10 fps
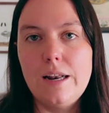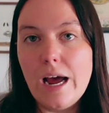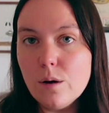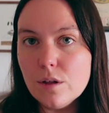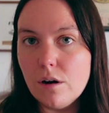
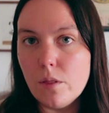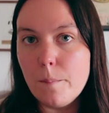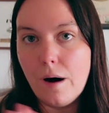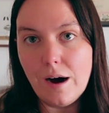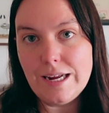Now that all the
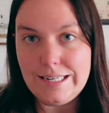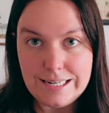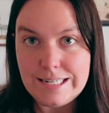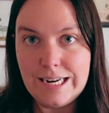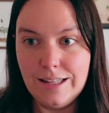pocket
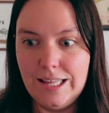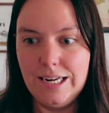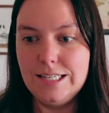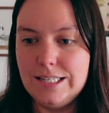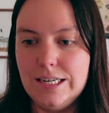
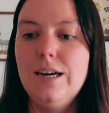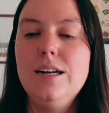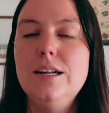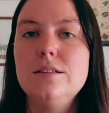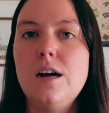detailing is
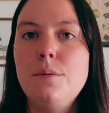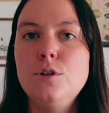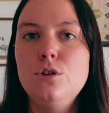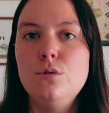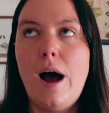done, it's time
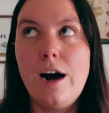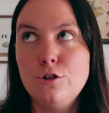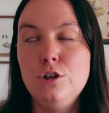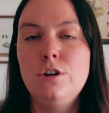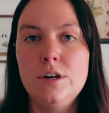to
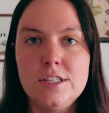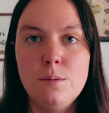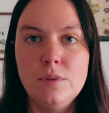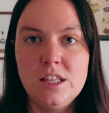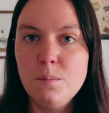actually start
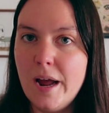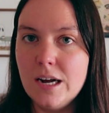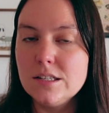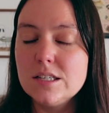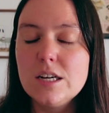assembling the
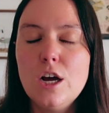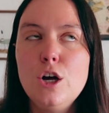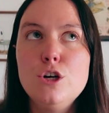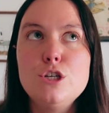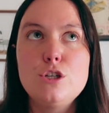pants.
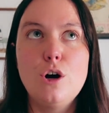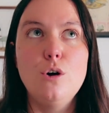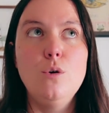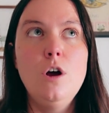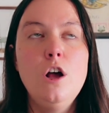
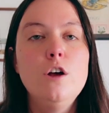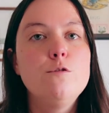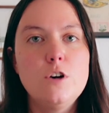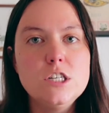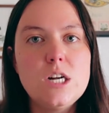So
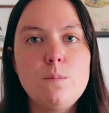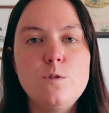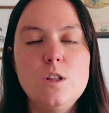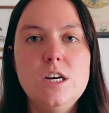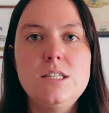first step
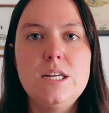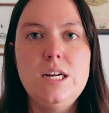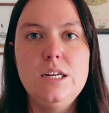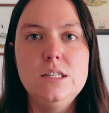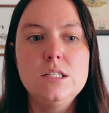for this
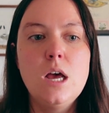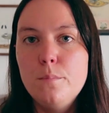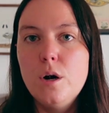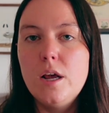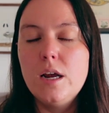is
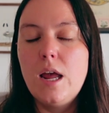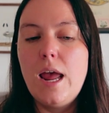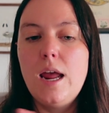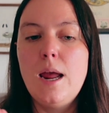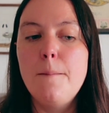putting
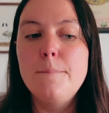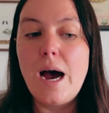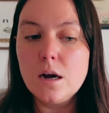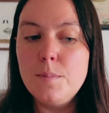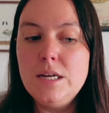a
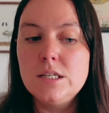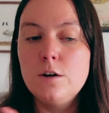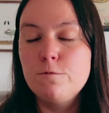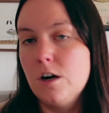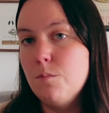back piece and
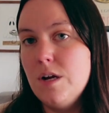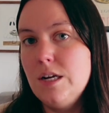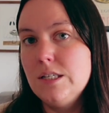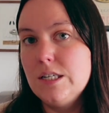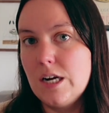a front
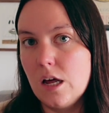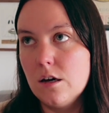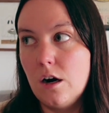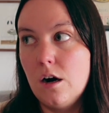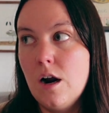piece
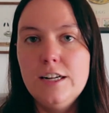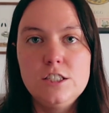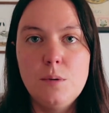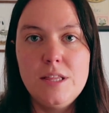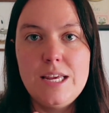together and
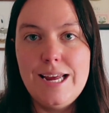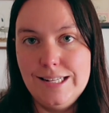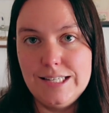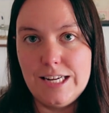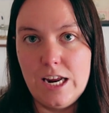sewing the
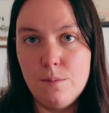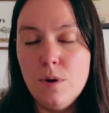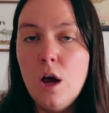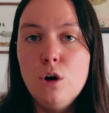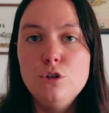inseam.